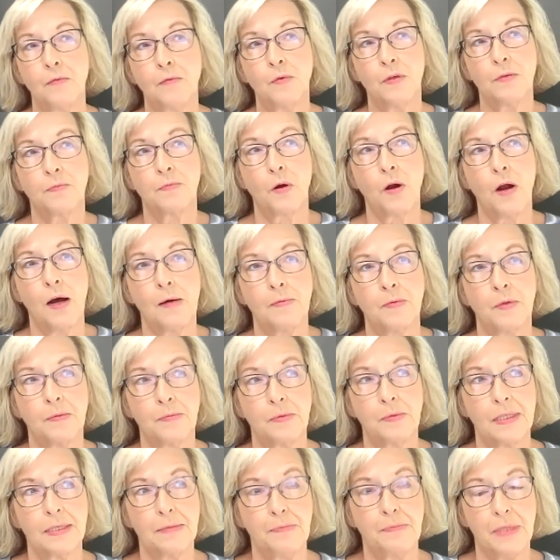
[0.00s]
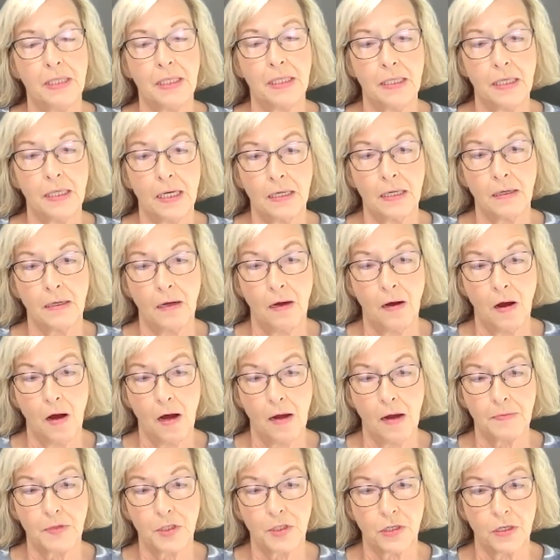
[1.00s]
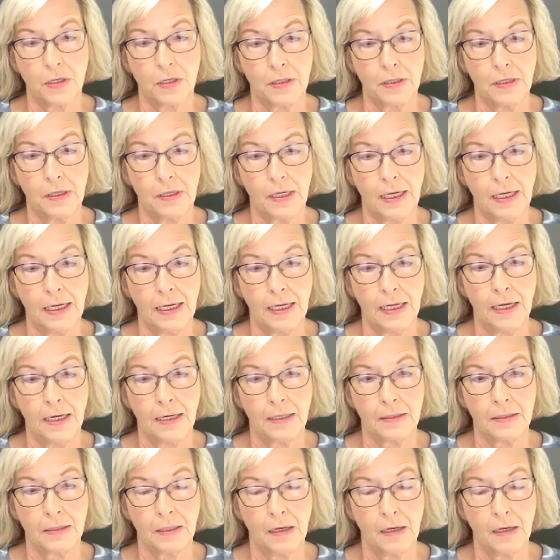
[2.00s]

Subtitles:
would probably be an option. And